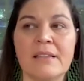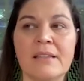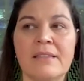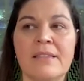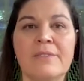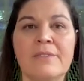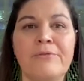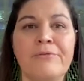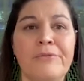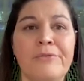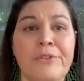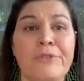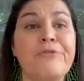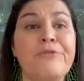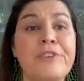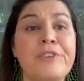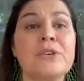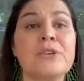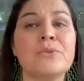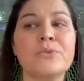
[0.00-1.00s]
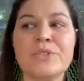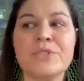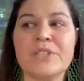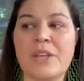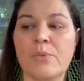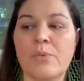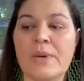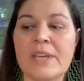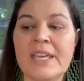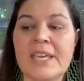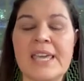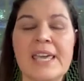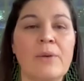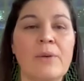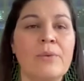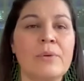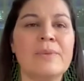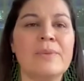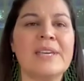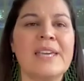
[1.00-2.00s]
the, the feels that we get
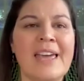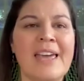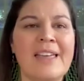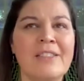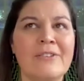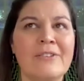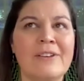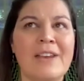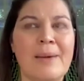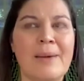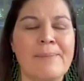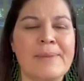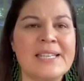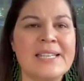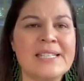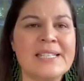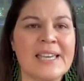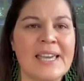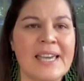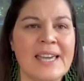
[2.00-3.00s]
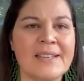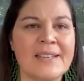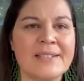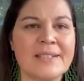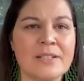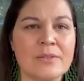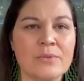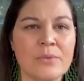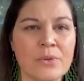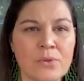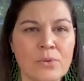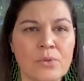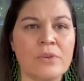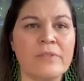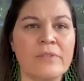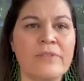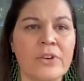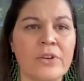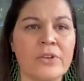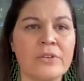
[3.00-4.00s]
when we gather in our meeting houses with all
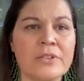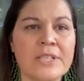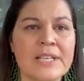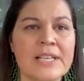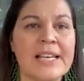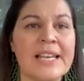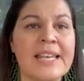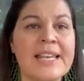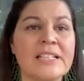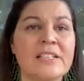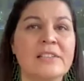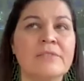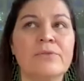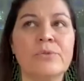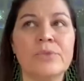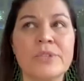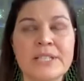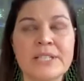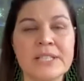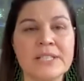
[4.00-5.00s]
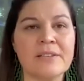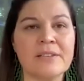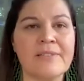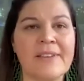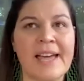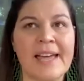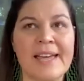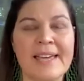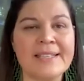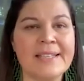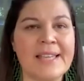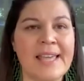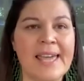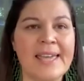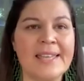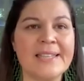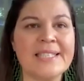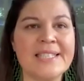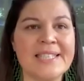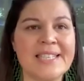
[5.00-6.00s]
of those collected voices of our
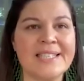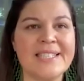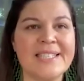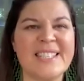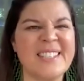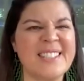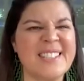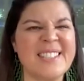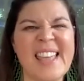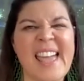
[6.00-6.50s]
ancestors.